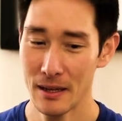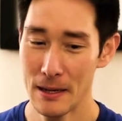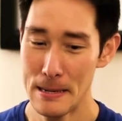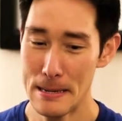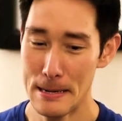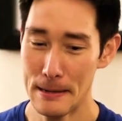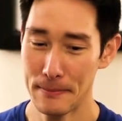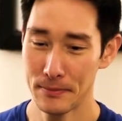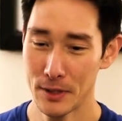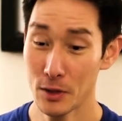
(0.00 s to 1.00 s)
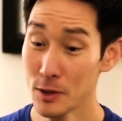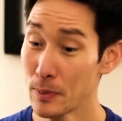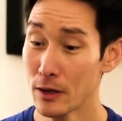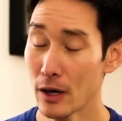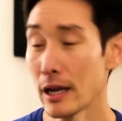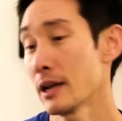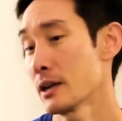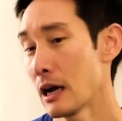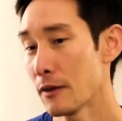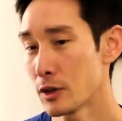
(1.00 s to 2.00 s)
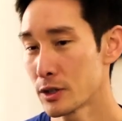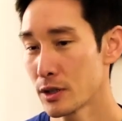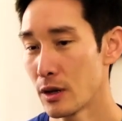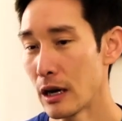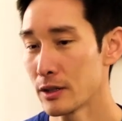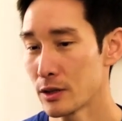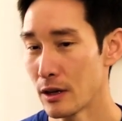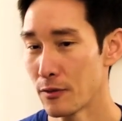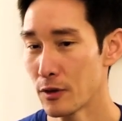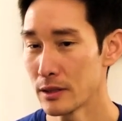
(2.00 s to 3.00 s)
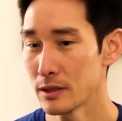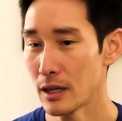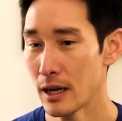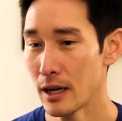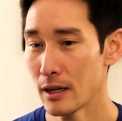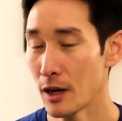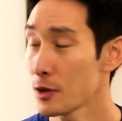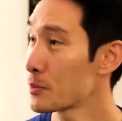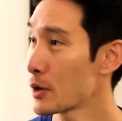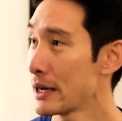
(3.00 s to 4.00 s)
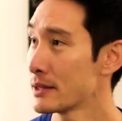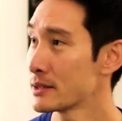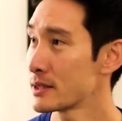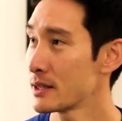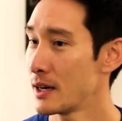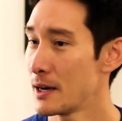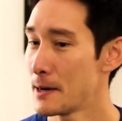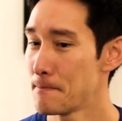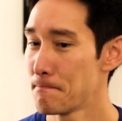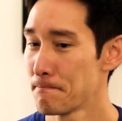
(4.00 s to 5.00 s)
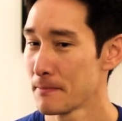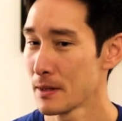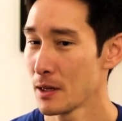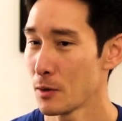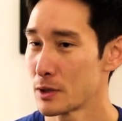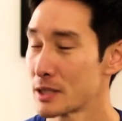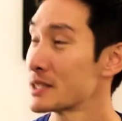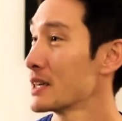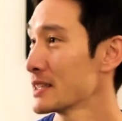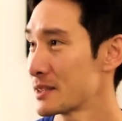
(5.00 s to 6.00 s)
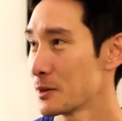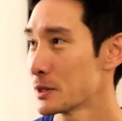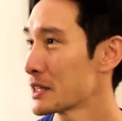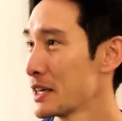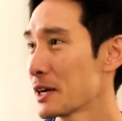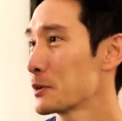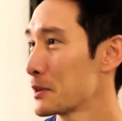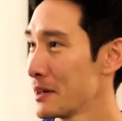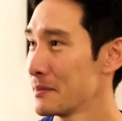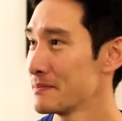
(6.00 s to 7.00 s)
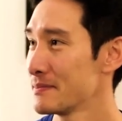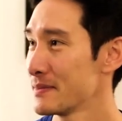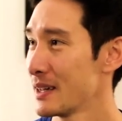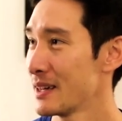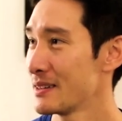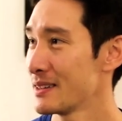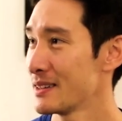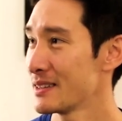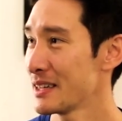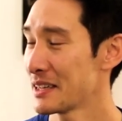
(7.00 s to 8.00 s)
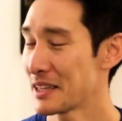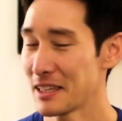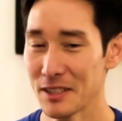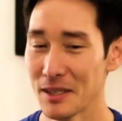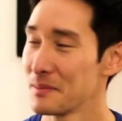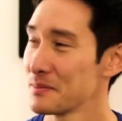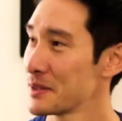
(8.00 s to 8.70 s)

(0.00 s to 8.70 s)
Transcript: So it's been great. And I also have friends at other brands, which is nice to always connect with them and catch up.